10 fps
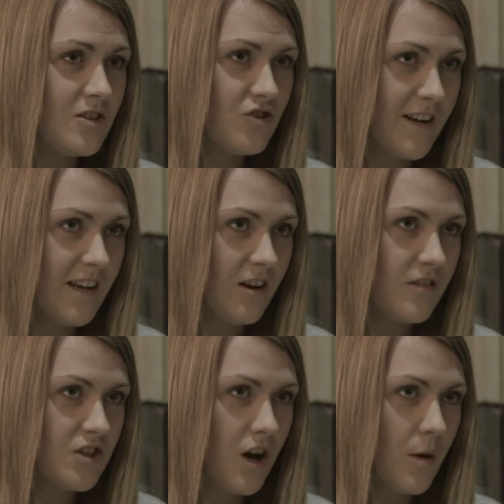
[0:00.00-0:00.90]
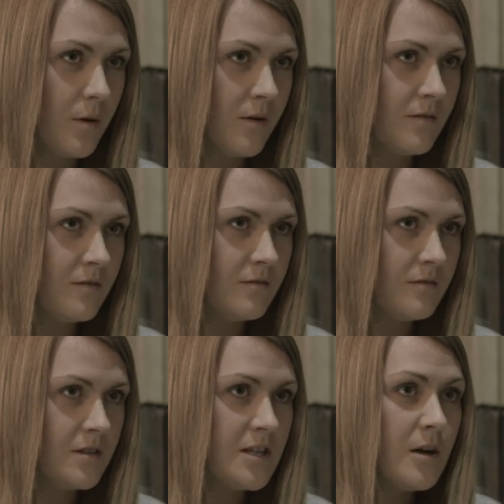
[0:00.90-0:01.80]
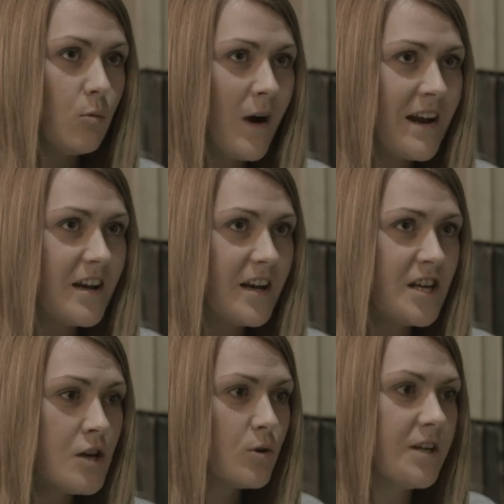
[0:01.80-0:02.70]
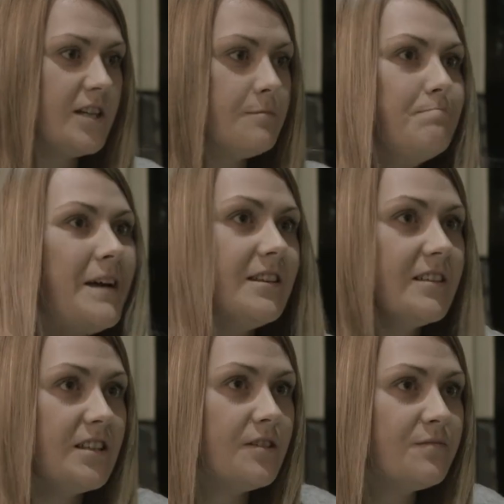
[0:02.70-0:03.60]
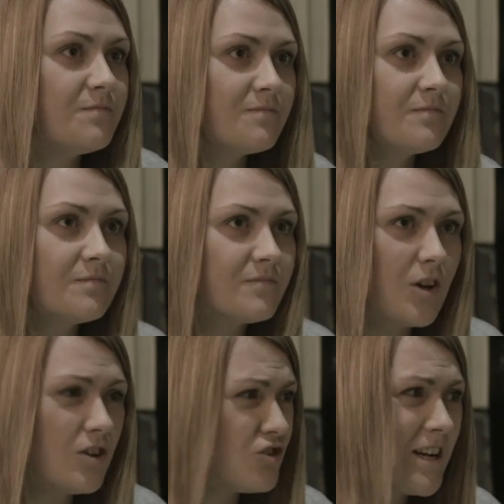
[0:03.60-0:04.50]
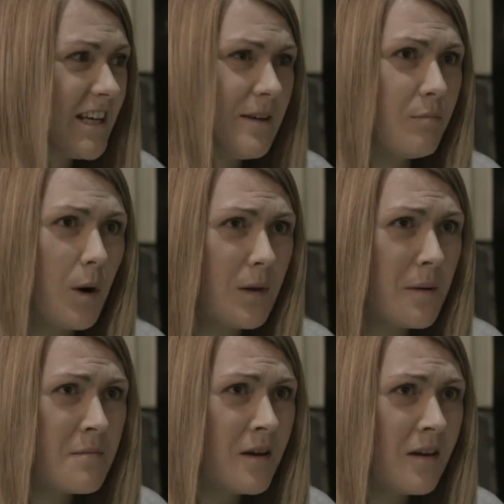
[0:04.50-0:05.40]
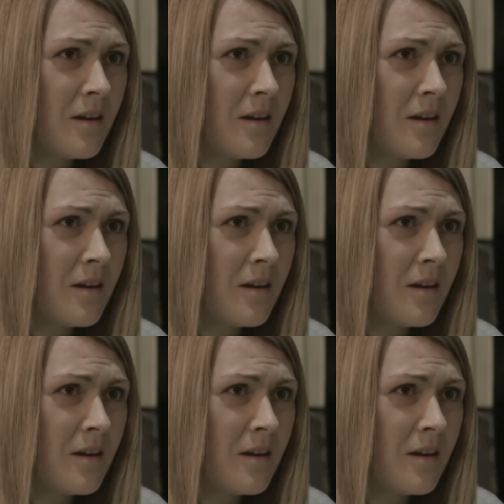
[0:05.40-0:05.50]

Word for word: Drinking on the job. When are you going to admit that you've got a drinking problem?